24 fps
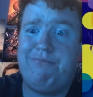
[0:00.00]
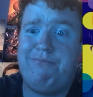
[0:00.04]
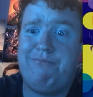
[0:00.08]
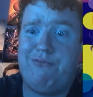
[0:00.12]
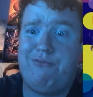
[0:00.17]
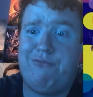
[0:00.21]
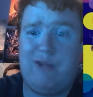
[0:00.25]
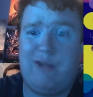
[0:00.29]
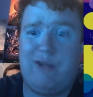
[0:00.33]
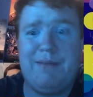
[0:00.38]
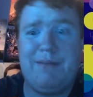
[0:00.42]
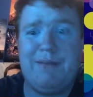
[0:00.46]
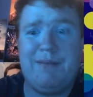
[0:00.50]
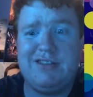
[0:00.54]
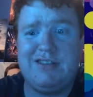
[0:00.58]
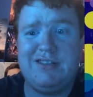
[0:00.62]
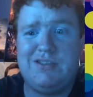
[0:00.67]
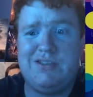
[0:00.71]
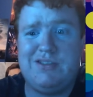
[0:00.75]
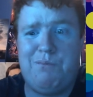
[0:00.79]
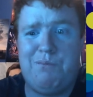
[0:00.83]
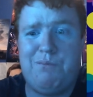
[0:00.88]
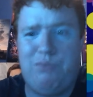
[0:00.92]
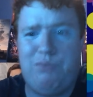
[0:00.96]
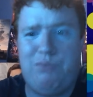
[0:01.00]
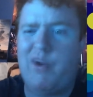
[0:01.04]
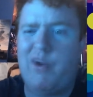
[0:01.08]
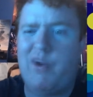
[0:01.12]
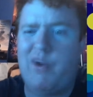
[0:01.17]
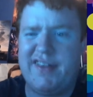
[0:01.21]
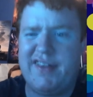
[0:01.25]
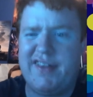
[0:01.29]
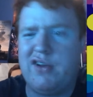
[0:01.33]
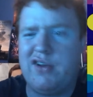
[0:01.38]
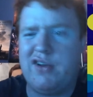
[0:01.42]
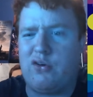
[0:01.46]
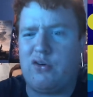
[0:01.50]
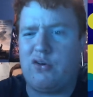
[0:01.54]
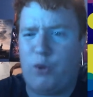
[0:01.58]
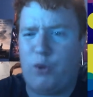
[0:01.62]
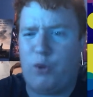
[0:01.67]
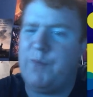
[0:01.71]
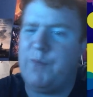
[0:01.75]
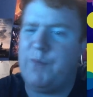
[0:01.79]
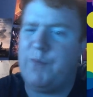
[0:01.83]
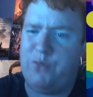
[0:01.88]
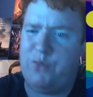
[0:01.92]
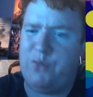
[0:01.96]
pretty much the point that they're
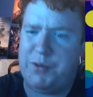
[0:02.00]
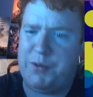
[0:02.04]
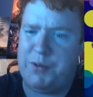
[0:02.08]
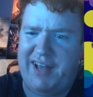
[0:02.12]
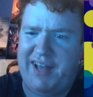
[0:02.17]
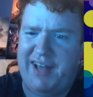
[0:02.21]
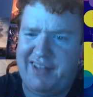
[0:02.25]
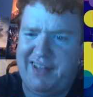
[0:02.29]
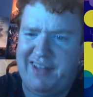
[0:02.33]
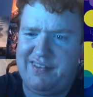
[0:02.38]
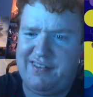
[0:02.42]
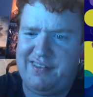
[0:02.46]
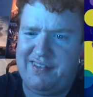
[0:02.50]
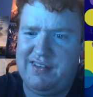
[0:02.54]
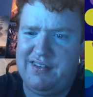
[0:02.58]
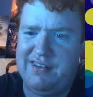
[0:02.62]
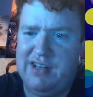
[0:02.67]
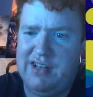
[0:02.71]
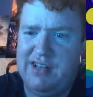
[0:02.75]
going for with that.